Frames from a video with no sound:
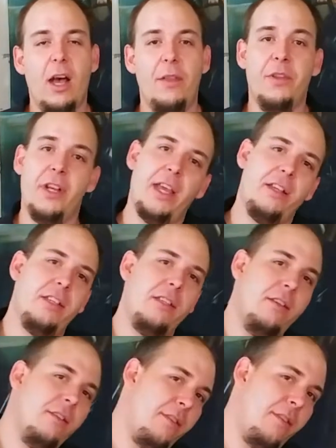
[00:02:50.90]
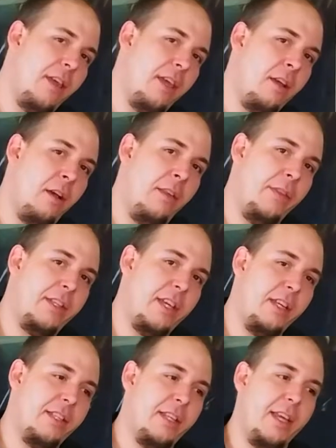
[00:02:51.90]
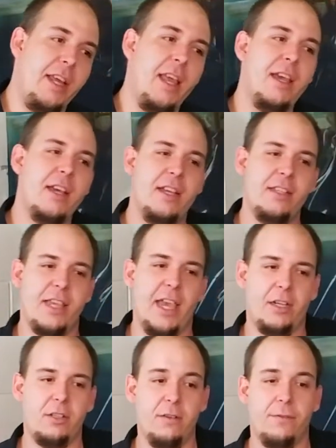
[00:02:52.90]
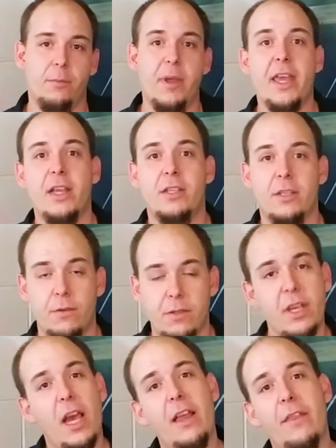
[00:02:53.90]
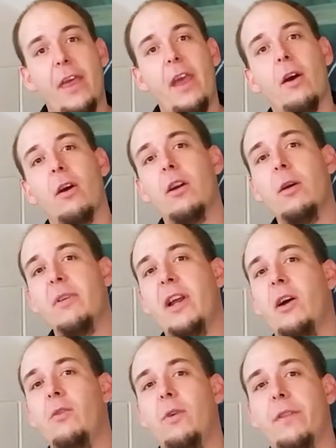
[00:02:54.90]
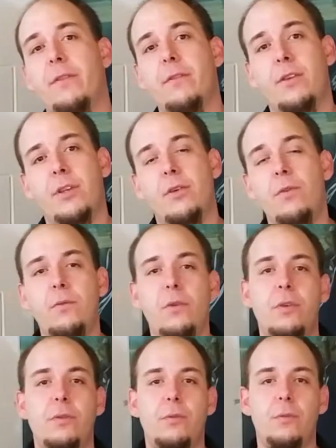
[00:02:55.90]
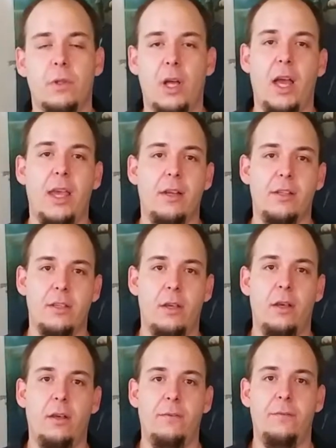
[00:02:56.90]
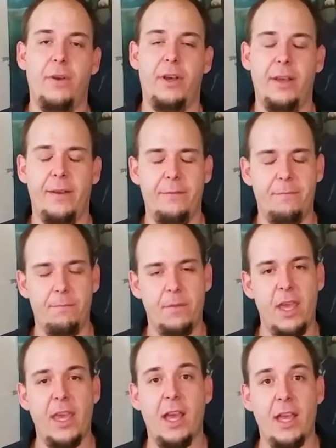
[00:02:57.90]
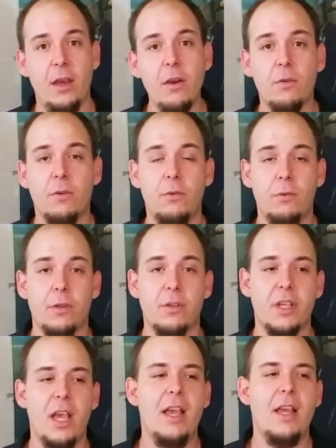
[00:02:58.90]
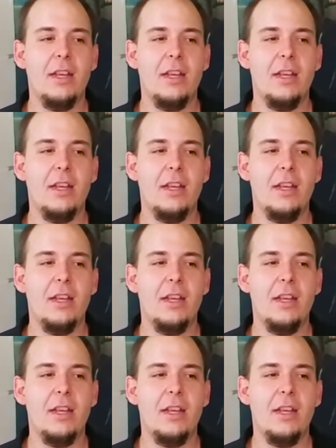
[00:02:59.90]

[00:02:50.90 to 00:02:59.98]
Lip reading: The next thing on the ticket today is actually from Asus. They are coming out with 2 new lines of AIO coolers.